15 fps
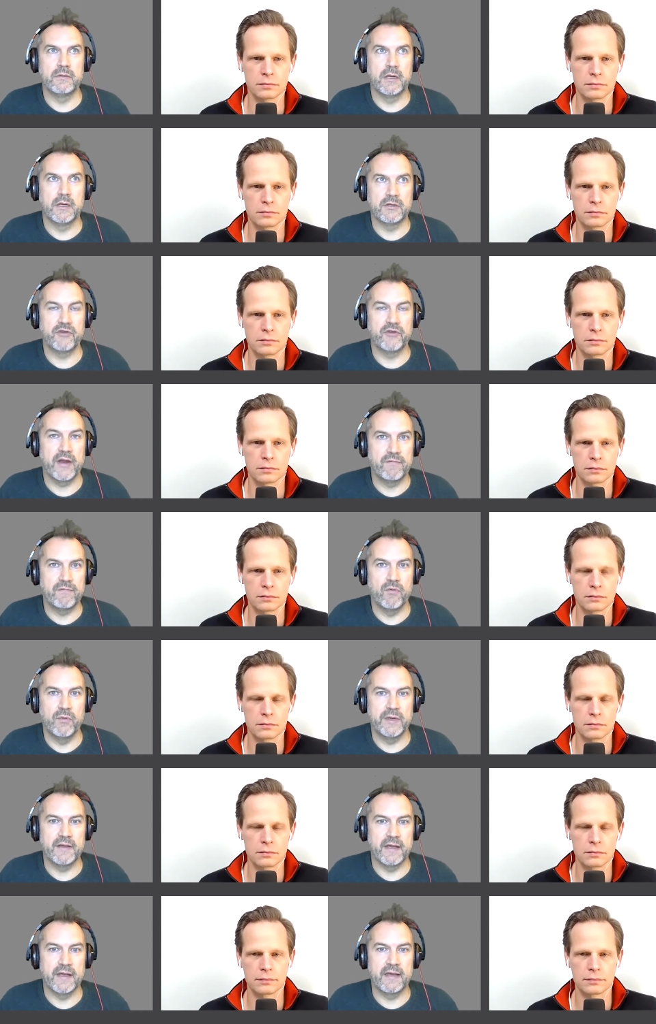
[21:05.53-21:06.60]
Speaker 1: uh,
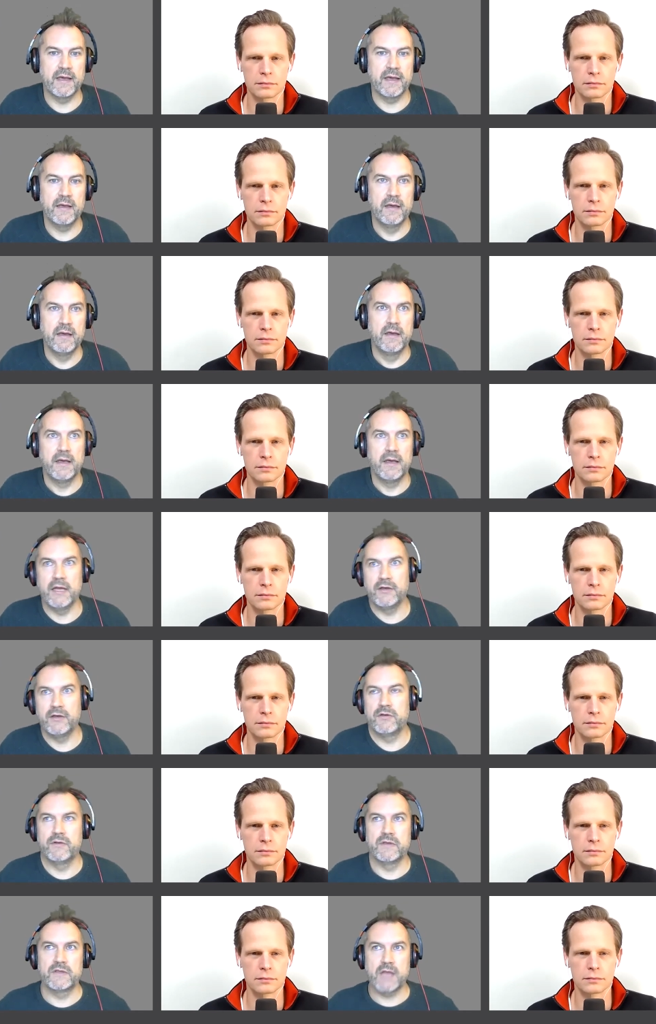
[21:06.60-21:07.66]
straightforward thinking
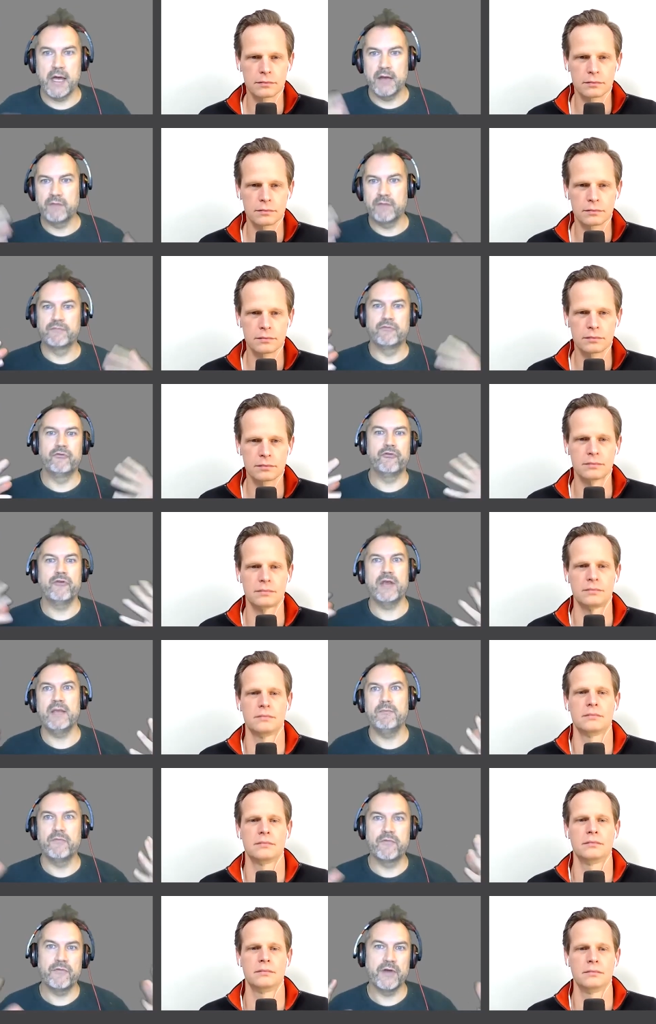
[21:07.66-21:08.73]
into this kind of
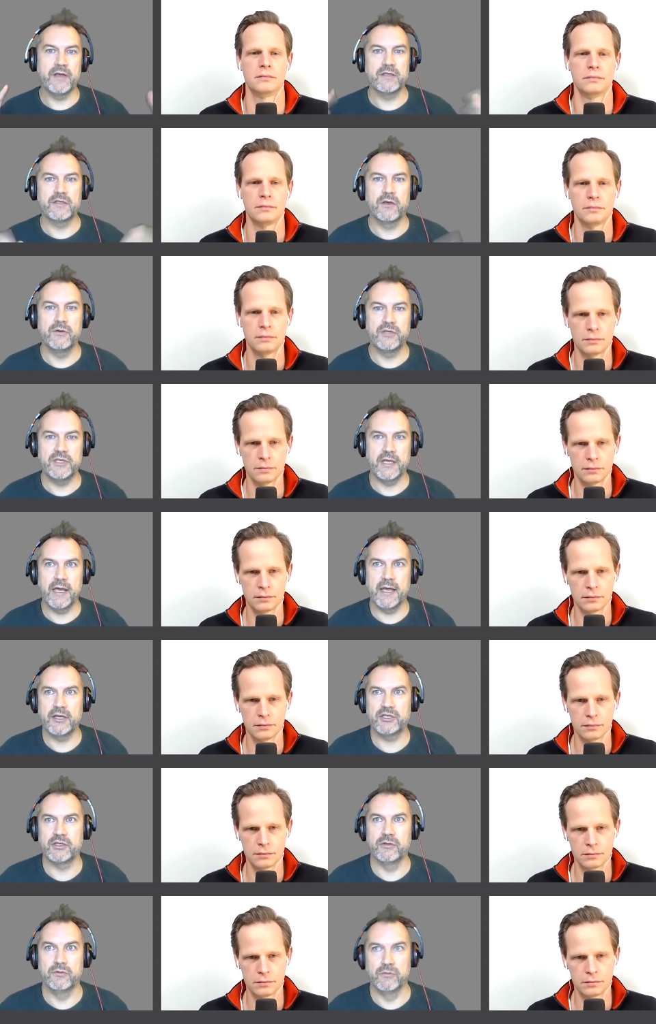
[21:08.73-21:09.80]
dream-free
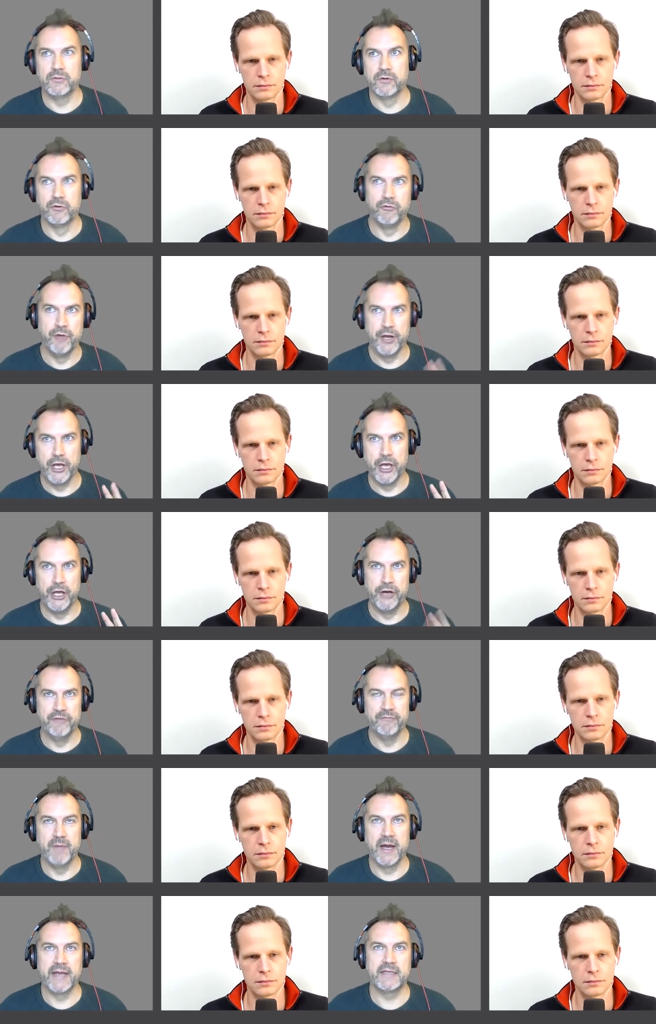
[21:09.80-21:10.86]
association
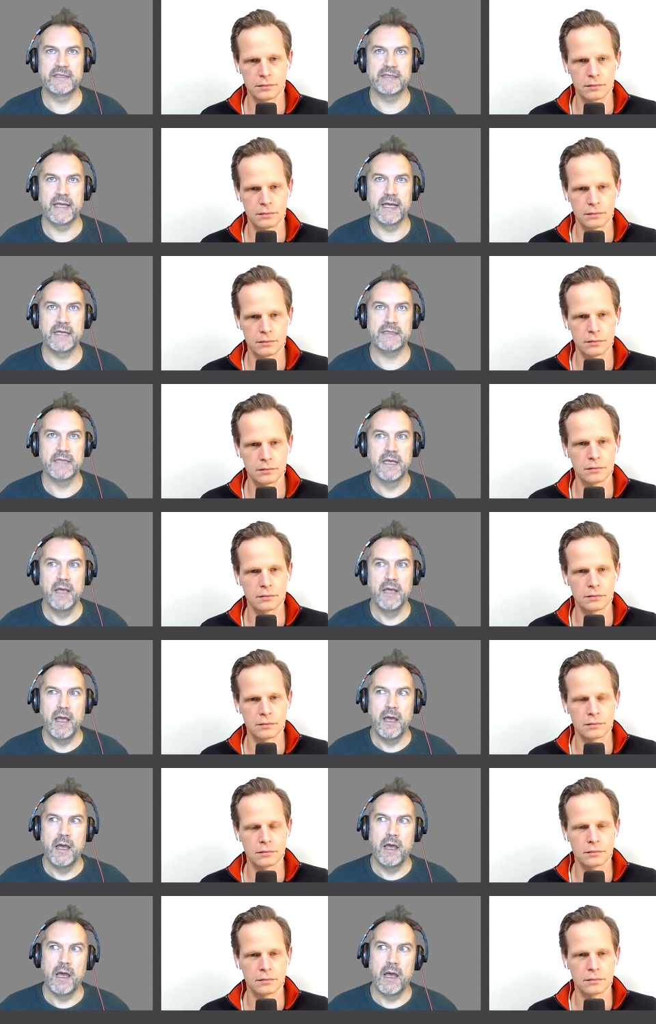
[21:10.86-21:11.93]
creative mindset.
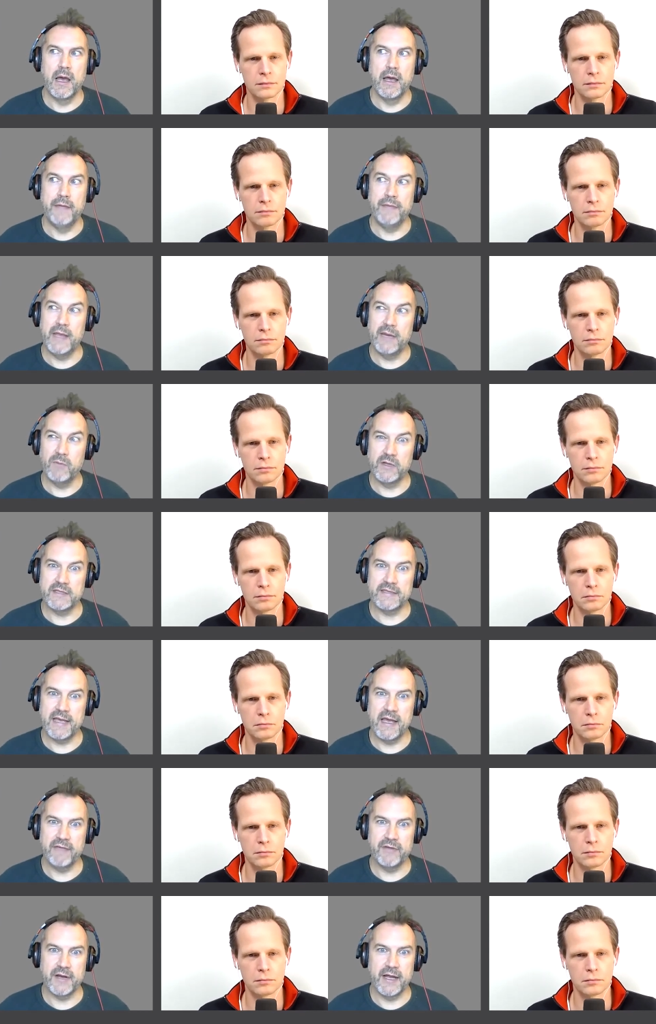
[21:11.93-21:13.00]
And then once they
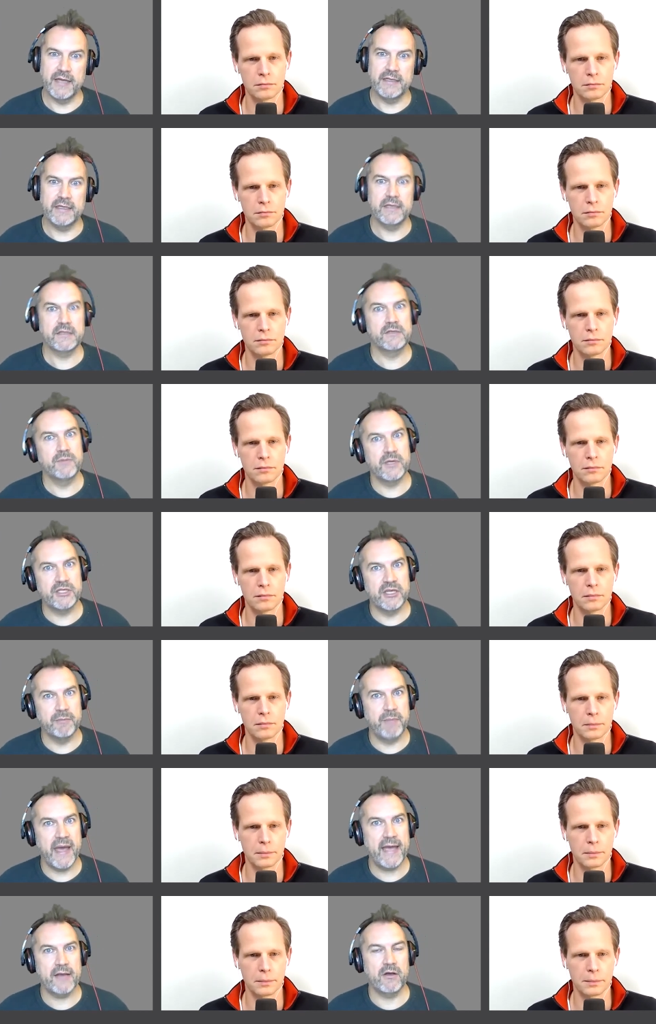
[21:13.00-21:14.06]
have an idea, switching
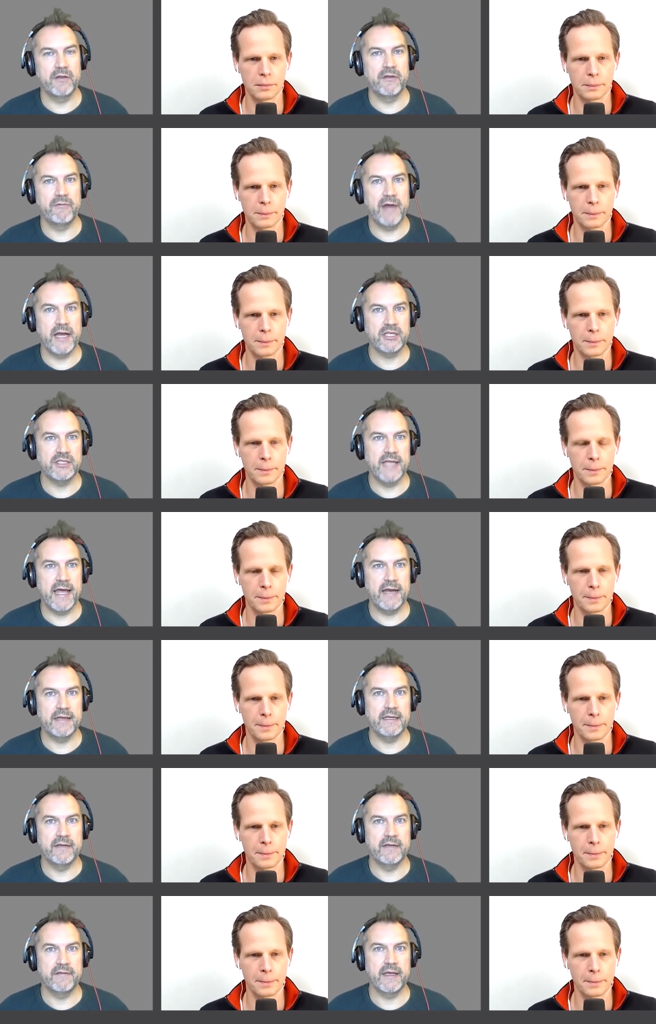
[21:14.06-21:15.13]
back on the
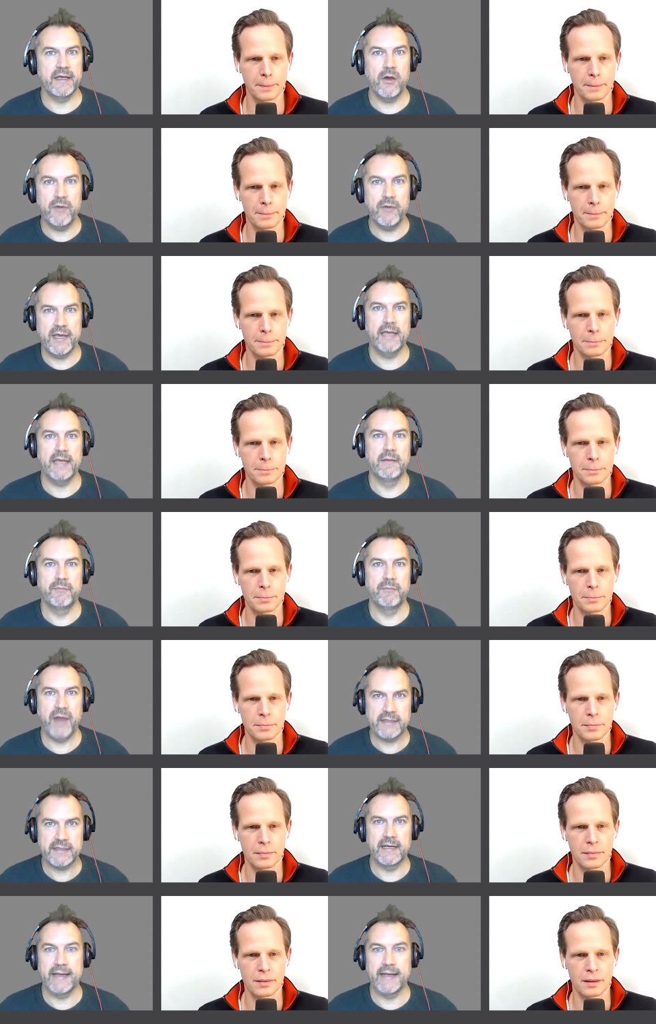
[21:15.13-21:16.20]
rationality and thinking, okay,
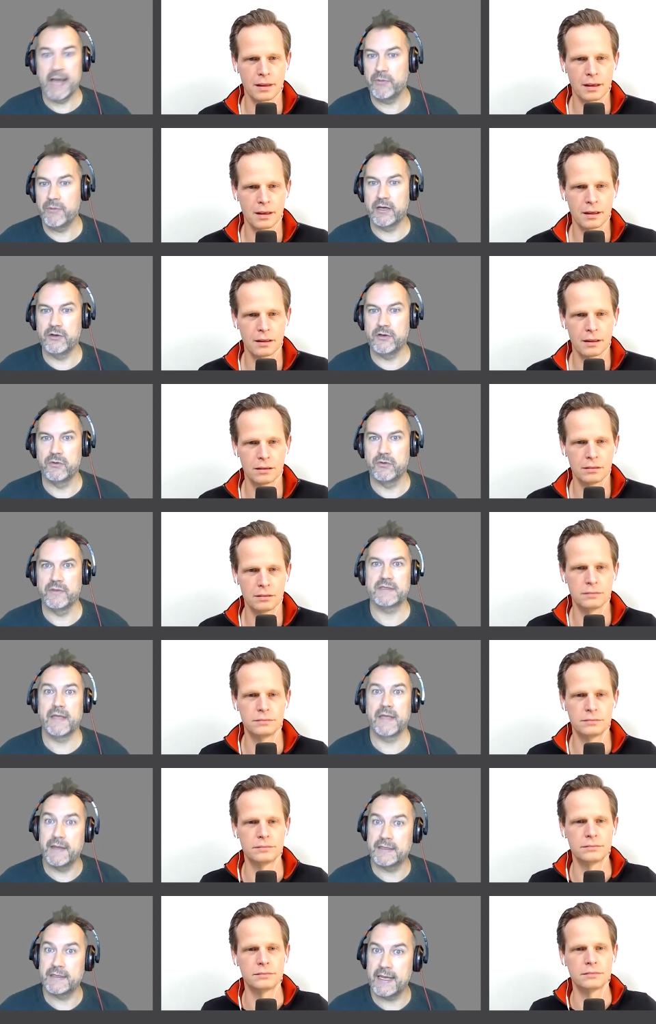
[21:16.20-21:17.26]
practically, how are we going to do
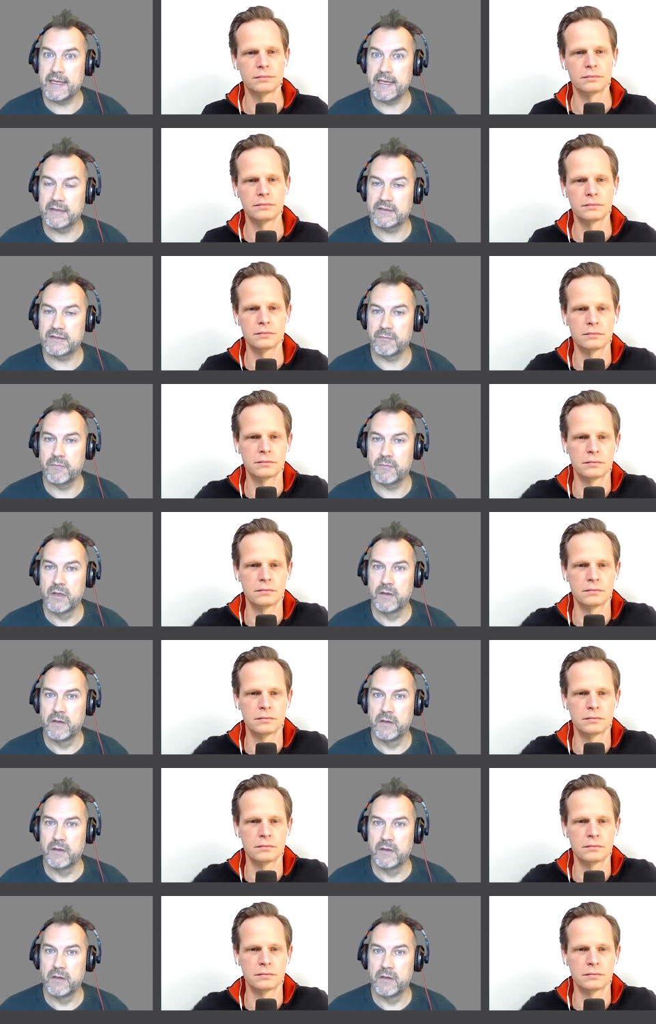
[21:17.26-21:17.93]
this? And then taking some